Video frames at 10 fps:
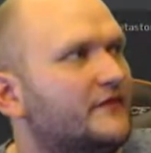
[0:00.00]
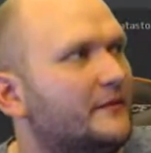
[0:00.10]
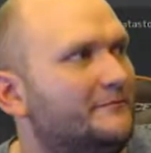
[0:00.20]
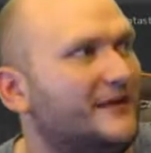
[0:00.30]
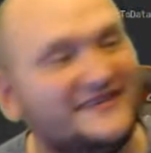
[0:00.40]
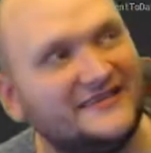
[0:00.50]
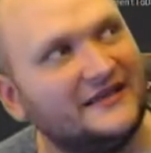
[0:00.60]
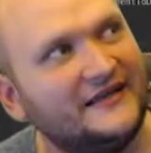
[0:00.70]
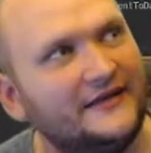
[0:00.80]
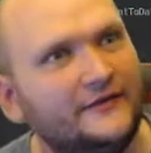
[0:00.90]

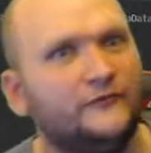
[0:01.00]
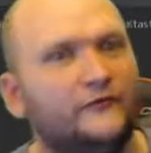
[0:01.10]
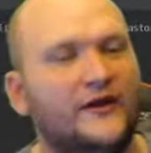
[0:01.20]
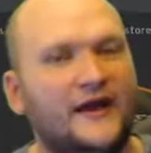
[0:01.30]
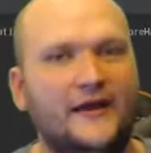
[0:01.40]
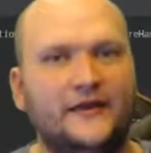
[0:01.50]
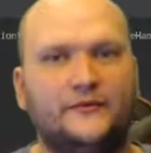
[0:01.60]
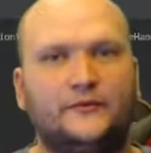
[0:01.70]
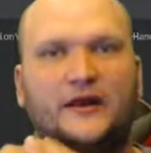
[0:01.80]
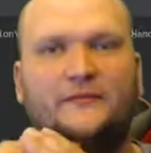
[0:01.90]
Basically, what
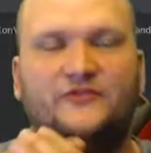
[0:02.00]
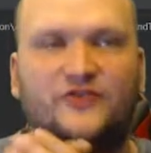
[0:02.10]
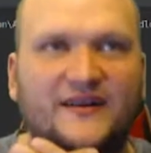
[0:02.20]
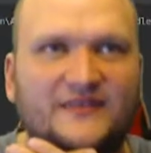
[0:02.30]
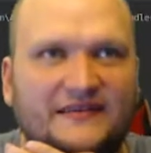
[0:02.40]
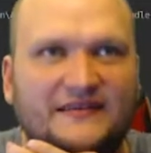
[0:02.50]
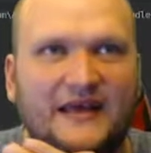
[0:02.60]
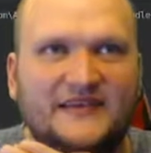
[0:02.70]
I'm trying to tell is,